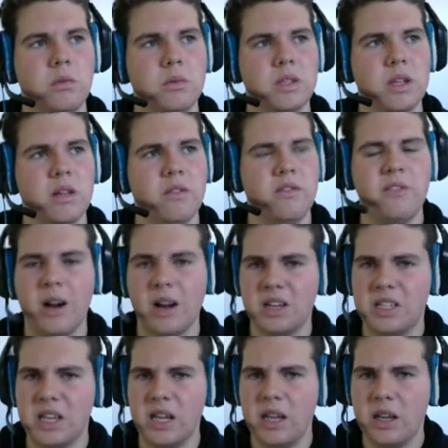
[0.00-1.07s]
was that, Funk
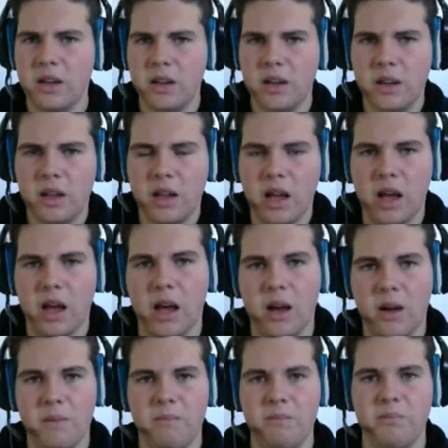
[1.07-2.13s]
D,
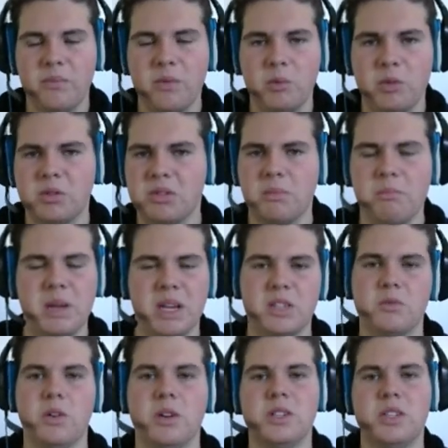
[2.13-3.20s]
which was a mixed
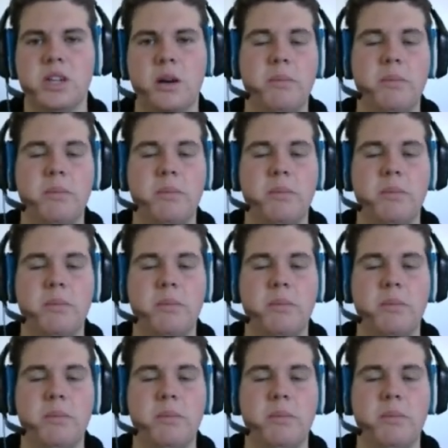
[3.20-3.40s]
roster,